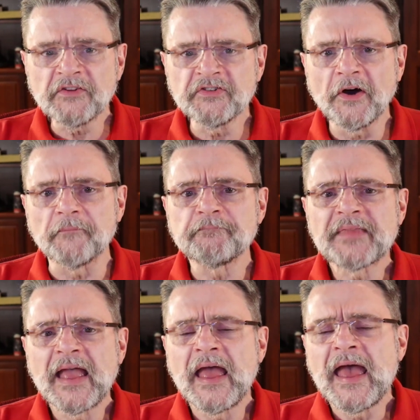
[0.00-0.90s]
So,
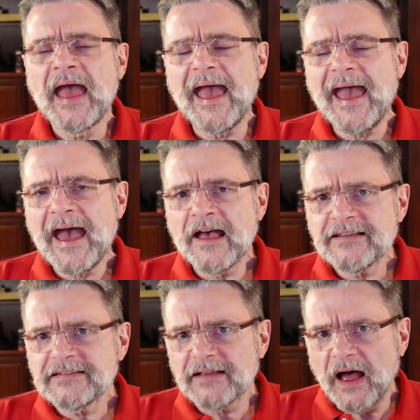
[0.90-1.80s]

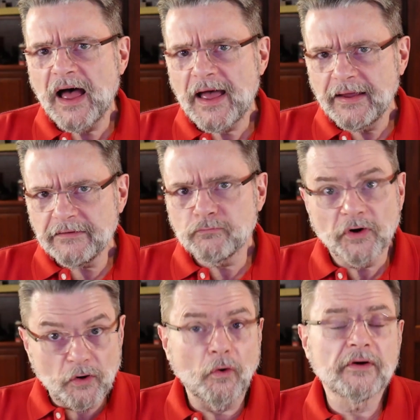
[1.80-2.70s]
as I
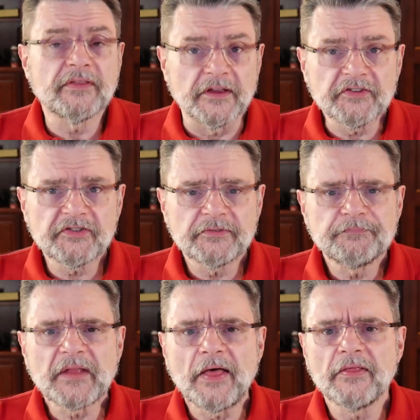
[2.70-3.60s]
record this,
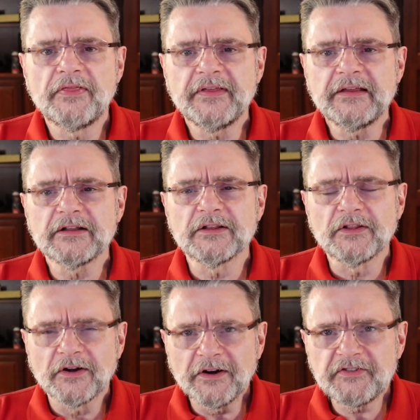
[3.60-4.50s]
the
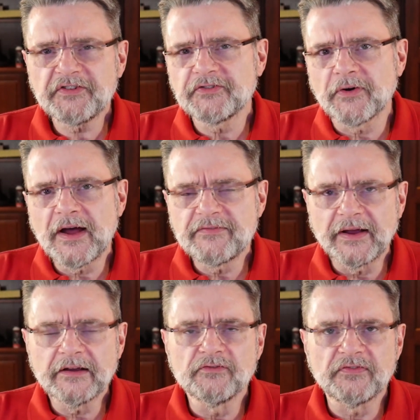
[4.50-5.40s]
largest drive I
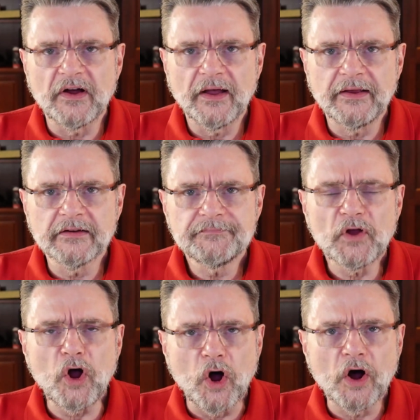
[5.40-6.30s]
can find
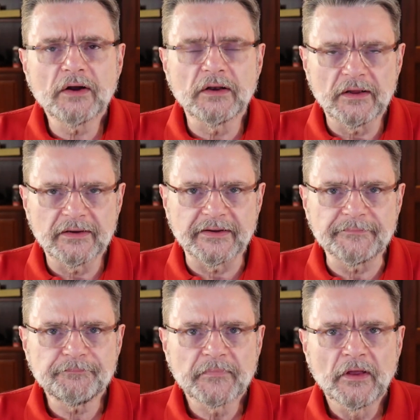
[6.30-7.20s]

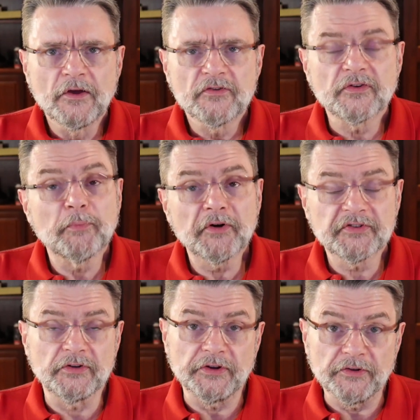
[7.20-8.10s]
online for
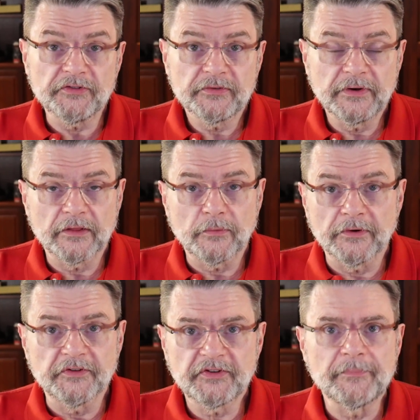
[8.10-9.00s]
personal use, in other
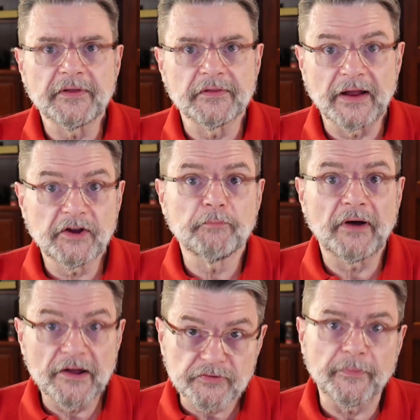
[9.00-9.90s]
words, something that I could
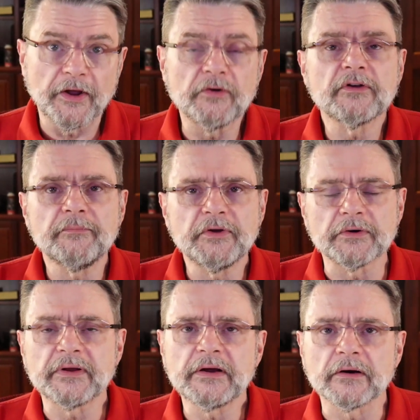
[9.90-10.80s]
buy for my own
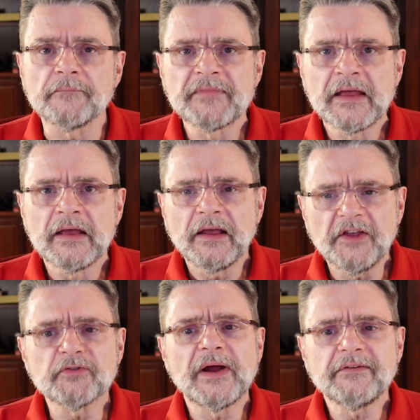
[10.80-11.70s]
computer here,
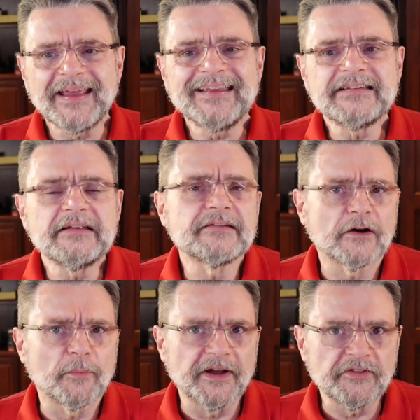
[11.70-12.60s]
is around 18
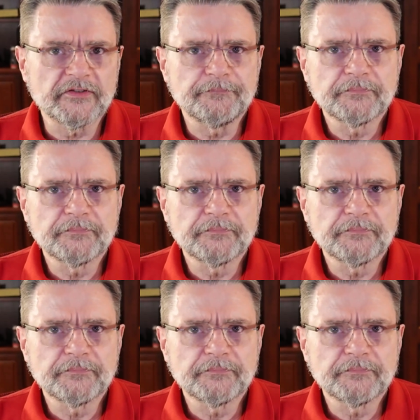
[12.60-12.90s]
terabytes